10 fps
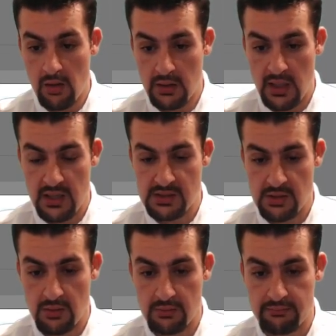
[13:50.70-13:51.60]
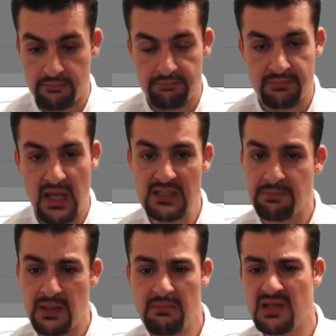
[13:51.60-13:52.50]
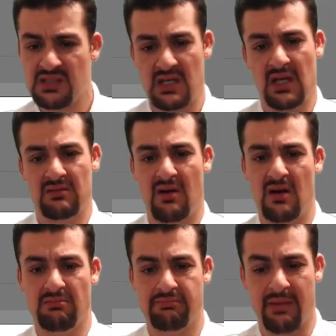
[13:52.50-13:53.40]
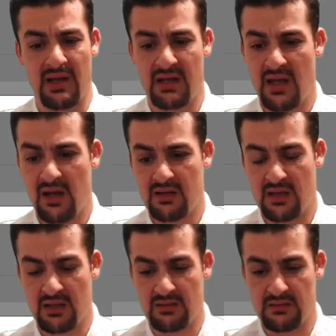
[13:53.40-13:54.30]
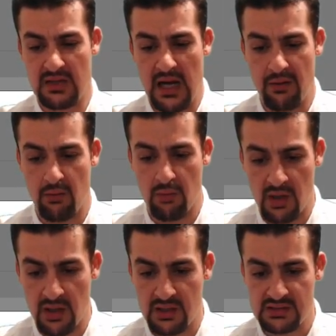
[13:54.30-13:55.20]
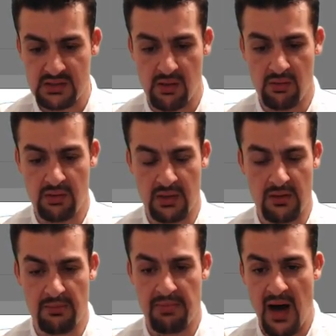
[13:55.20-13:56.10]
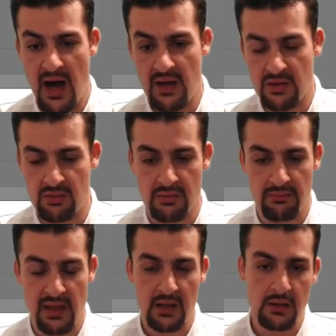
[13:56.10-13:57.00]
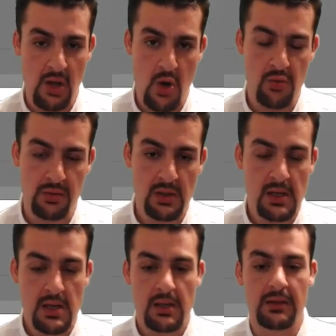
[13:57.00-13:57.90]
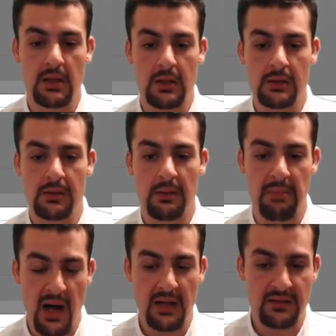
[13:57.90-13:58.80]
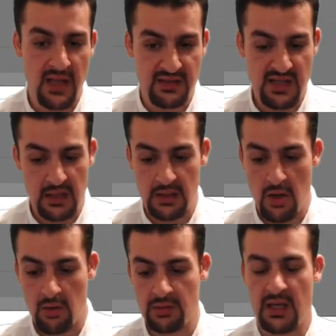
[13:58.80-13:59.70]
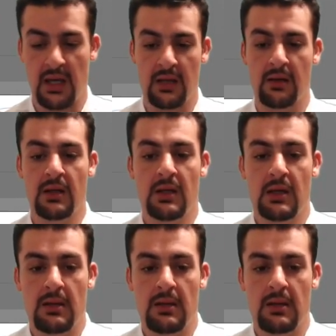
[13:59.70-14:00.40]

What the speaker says: Okay, so that's pretty much it on Bitconnect and how it works. So the bot, you make a loan, the bot takes that loan and